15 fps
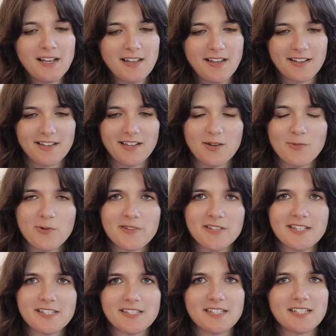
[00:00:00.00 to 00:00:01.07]
Like, I wore
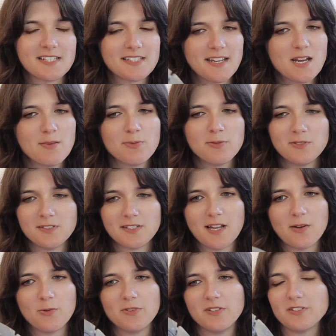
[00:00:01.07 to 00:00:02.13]
these to the stables,
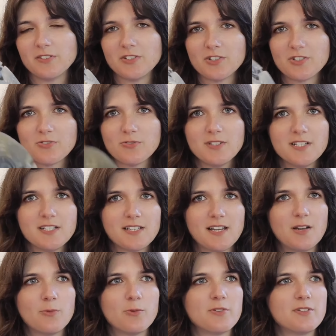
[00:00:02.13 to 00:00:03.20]
I wore these on the streets,
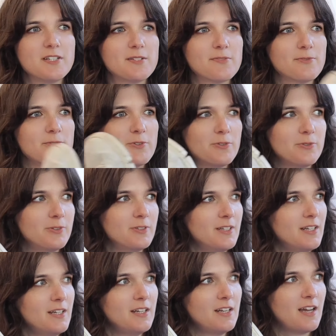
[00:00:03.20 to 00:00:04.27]
I wore these through,
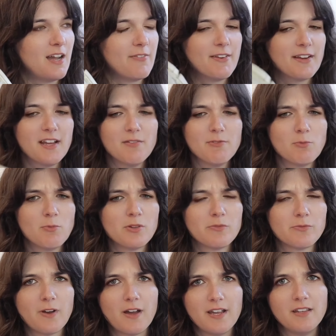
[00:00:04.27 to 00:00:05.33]
I think I even wore
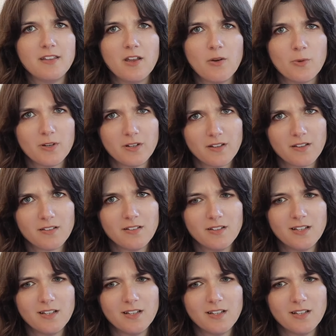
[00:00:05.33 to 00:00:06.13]
them for hiking once,